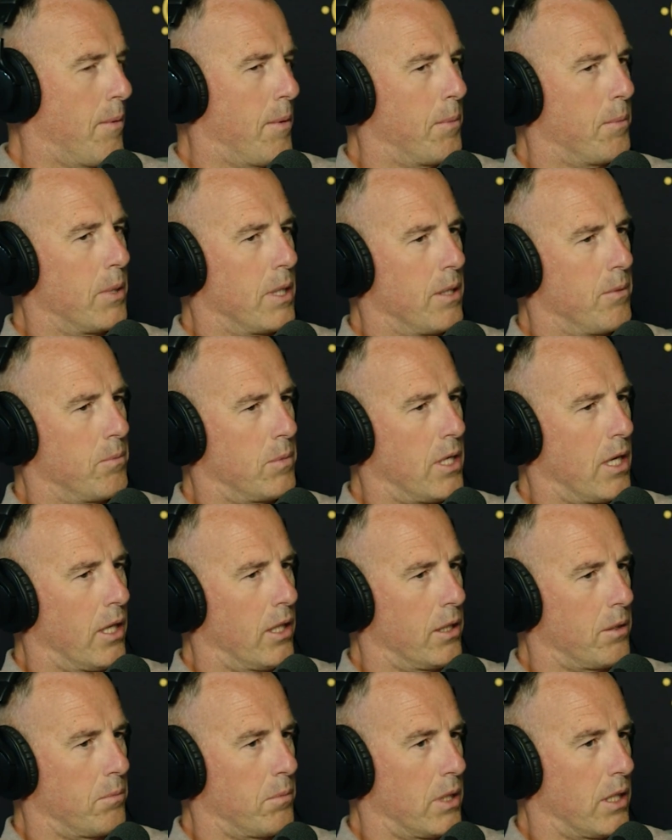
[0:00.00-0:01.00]
I remember him
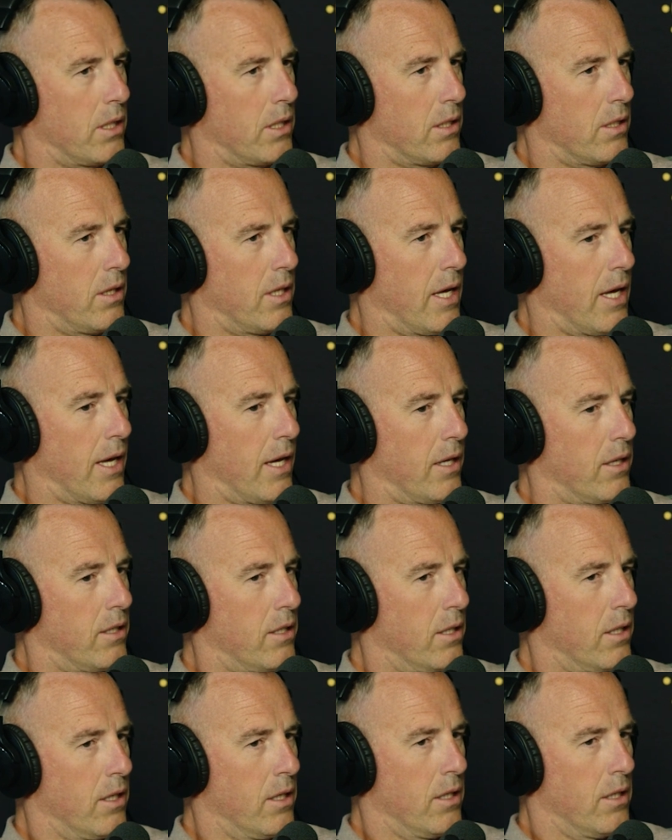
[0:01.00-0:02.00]
telling me that
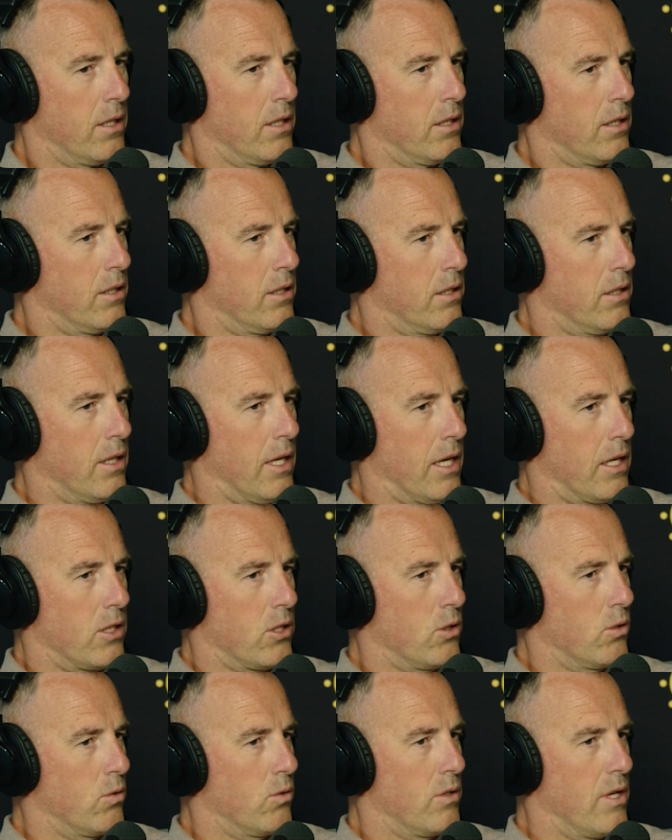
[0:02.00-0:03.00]

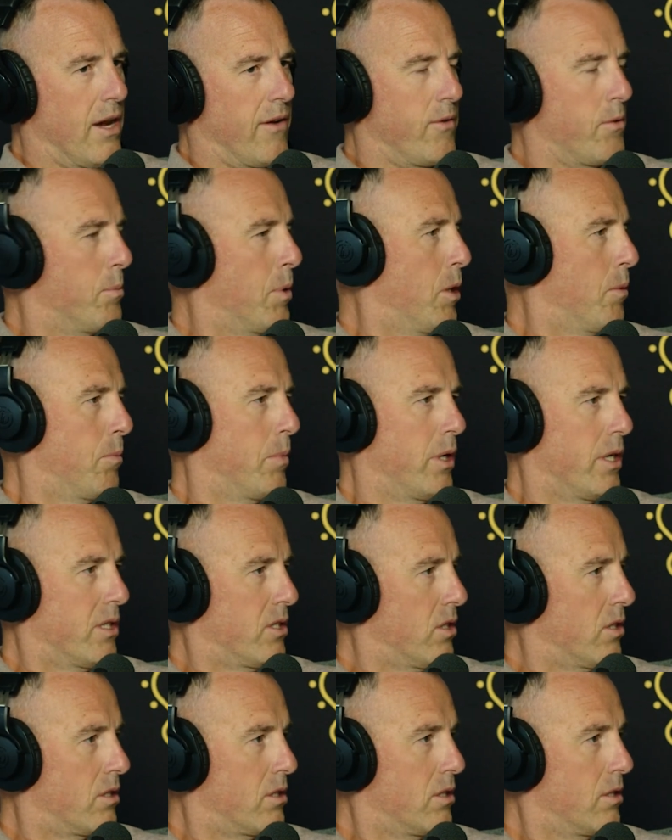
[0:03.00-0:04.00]
you never burn
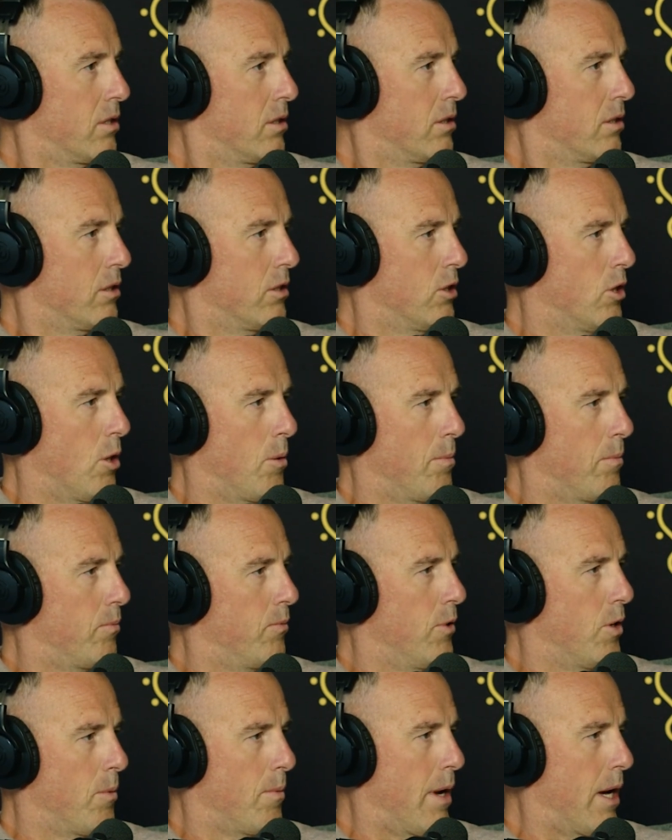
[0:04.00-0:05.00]
bridges, no
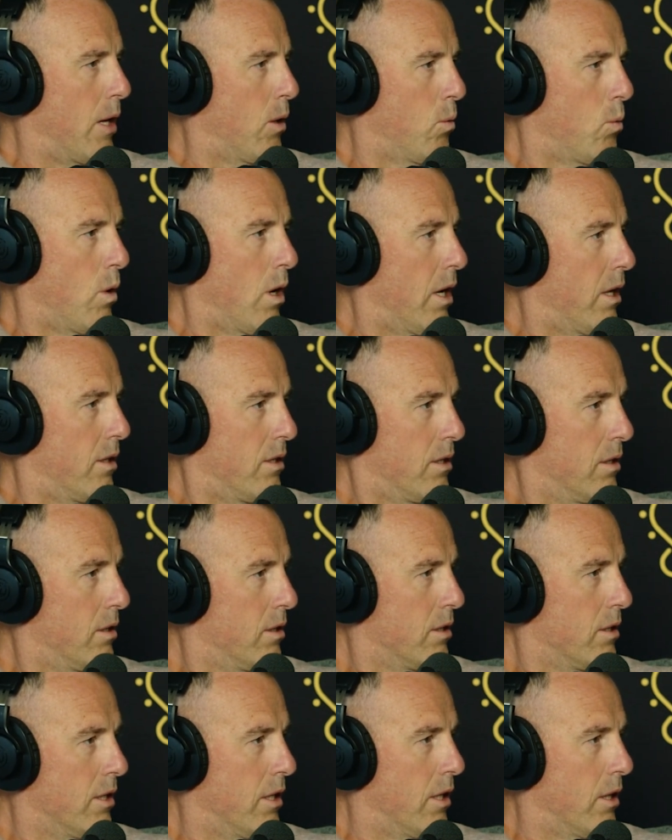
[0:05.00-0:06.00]
matter what,
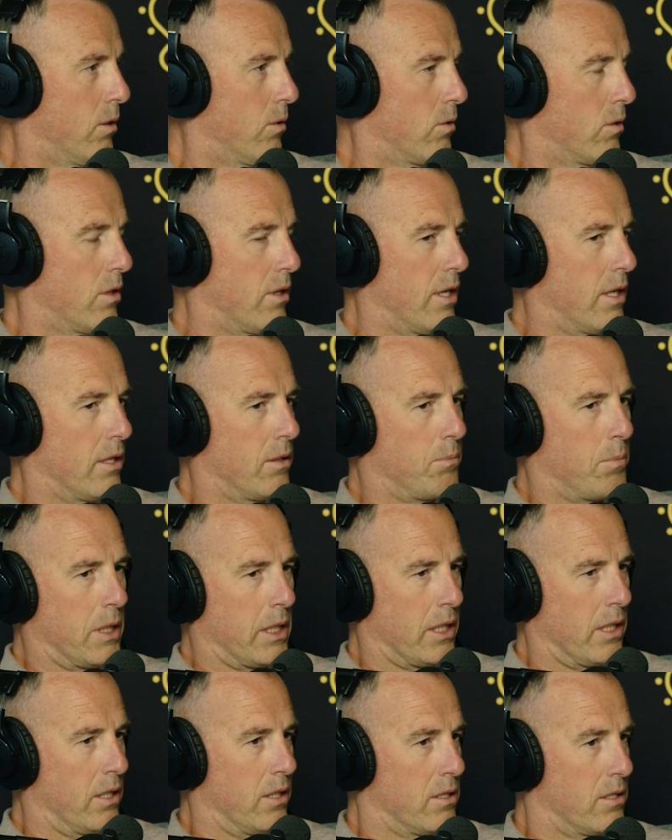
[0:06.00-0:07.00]

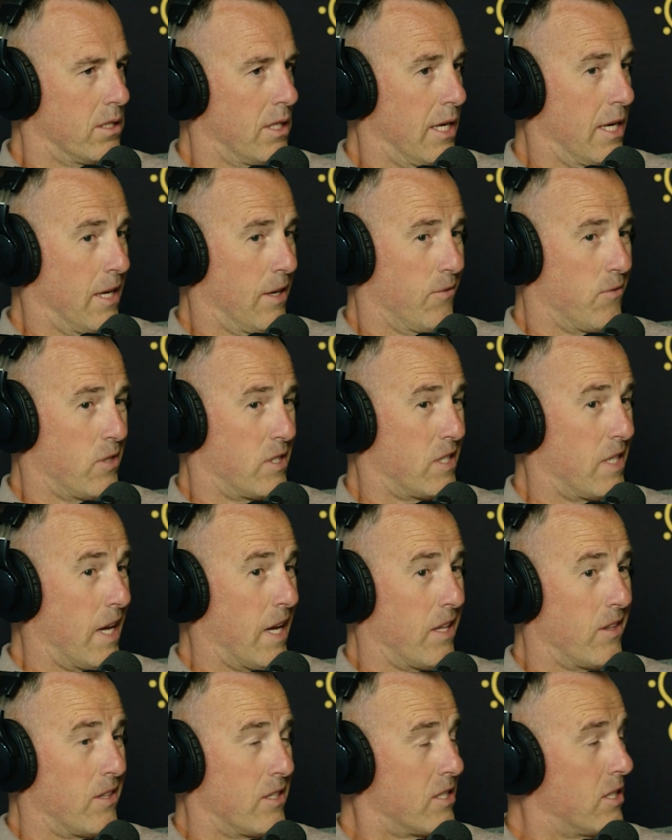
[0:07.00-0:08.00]
because if you stay
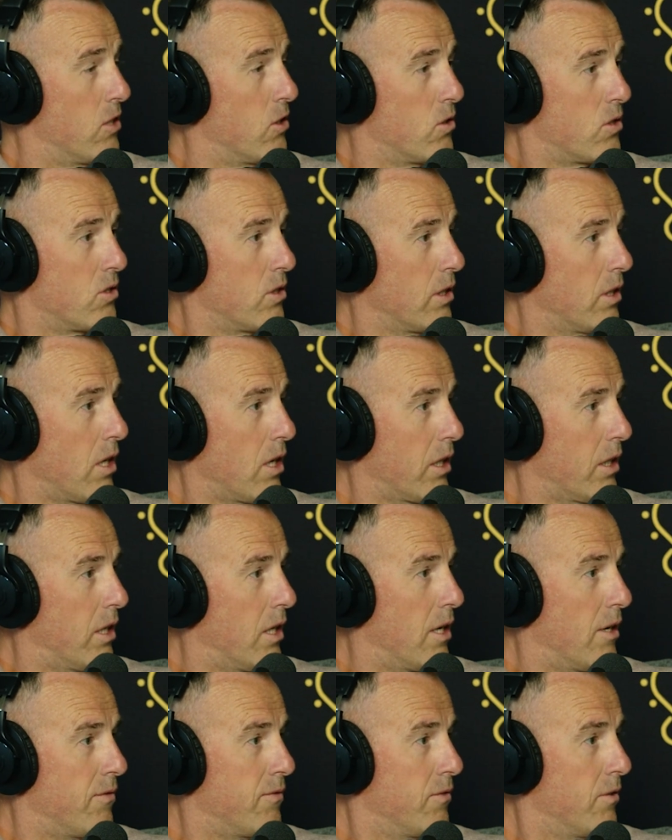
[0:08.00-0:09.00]
in this industry long
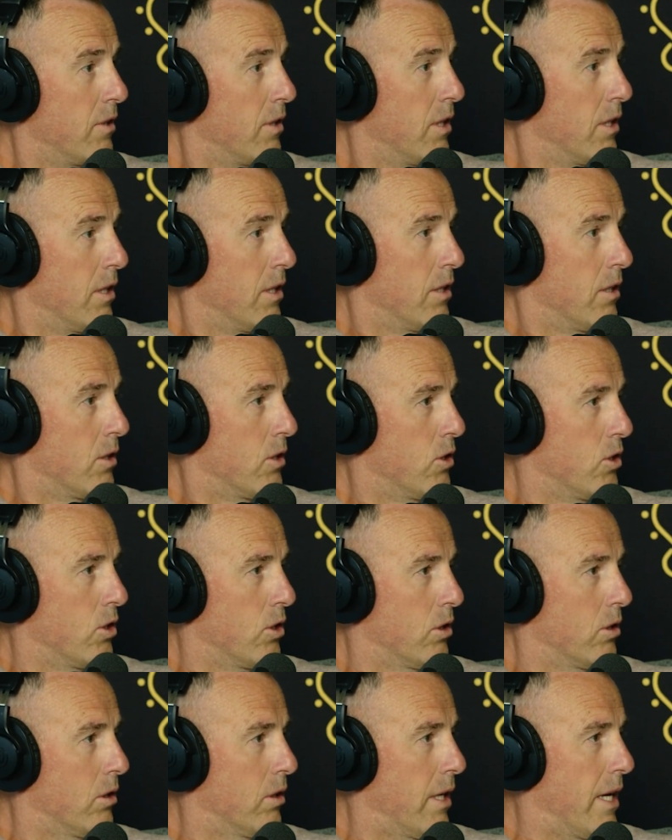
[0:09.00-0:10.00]
enough,
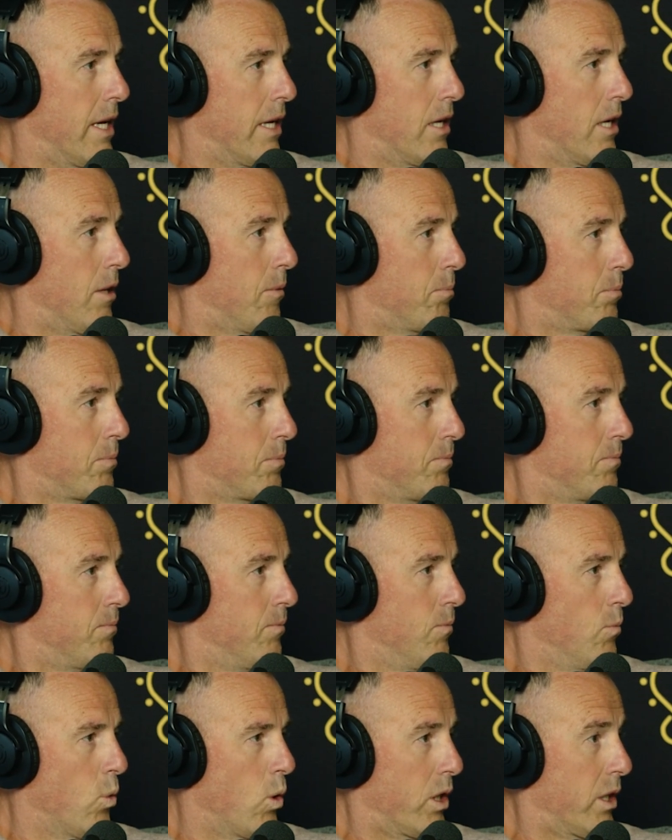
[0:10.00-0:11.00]
you'll end up
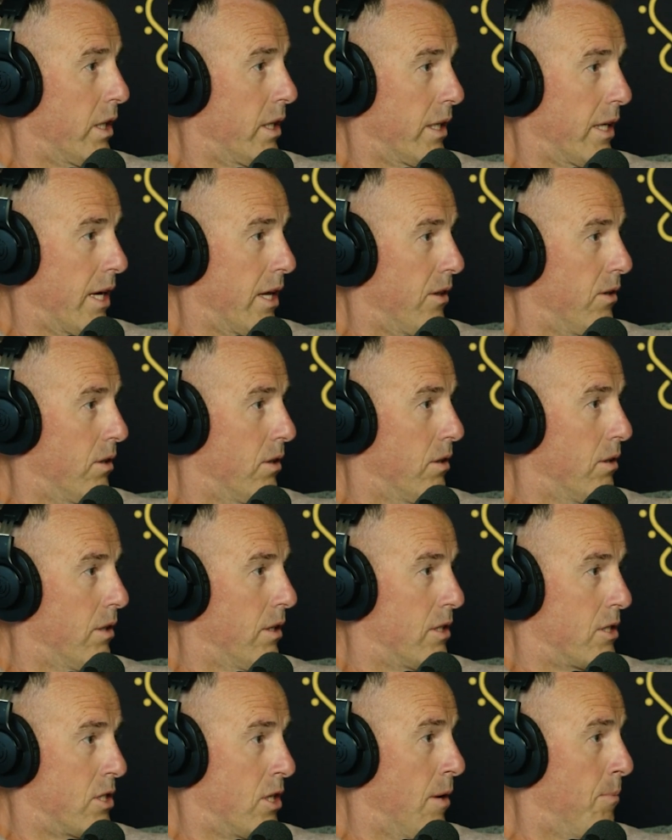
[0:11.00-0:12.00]
working together
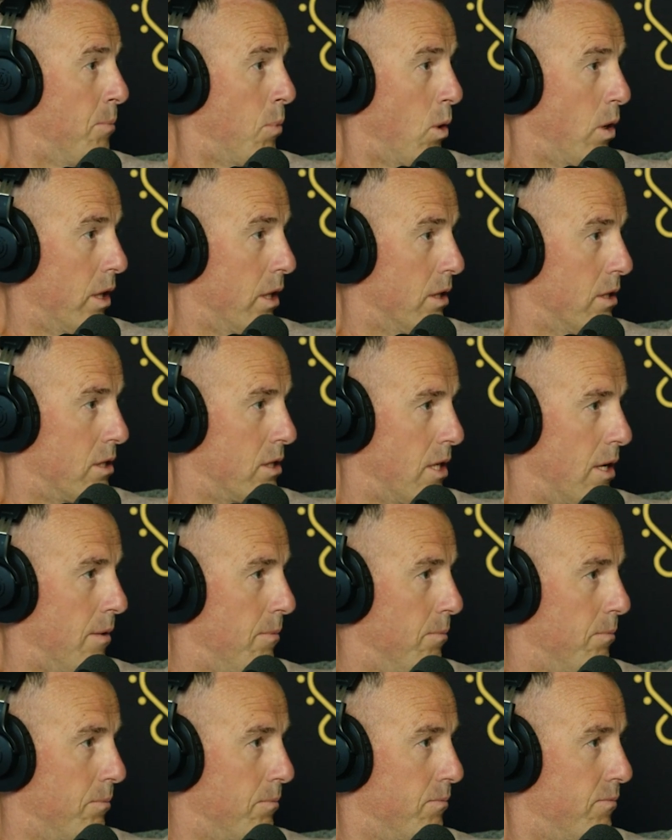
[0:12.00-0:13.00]
at some point in
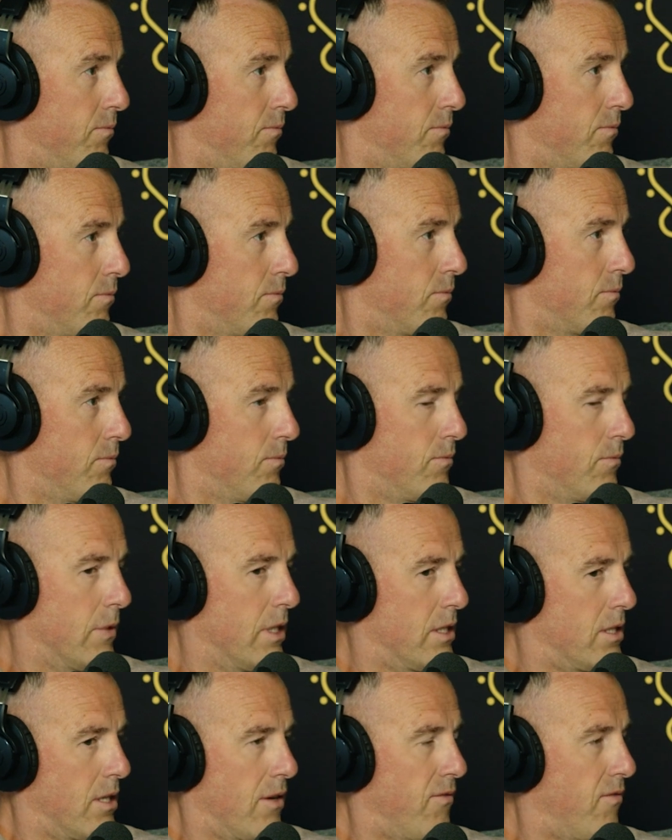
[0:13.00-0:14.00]
some
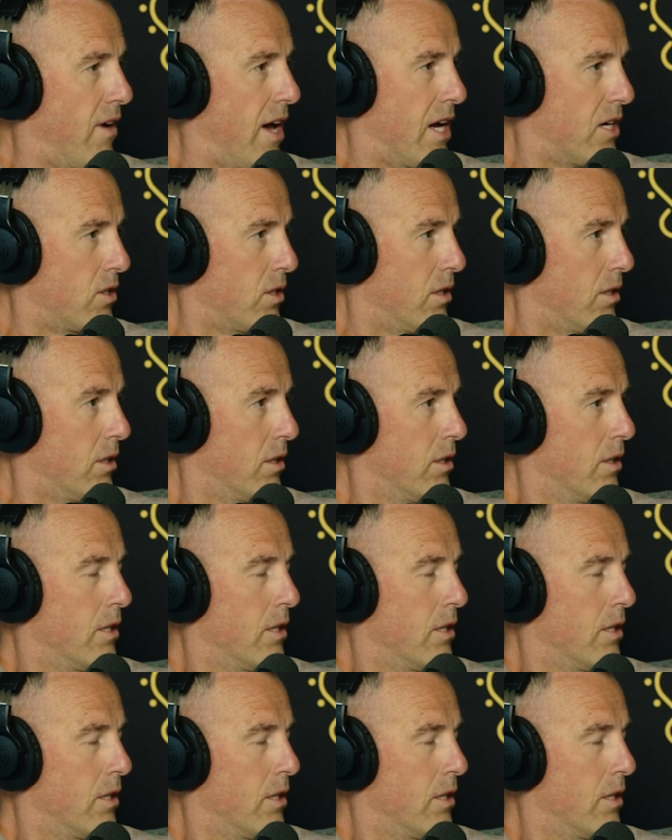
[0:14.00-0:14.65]
fashion.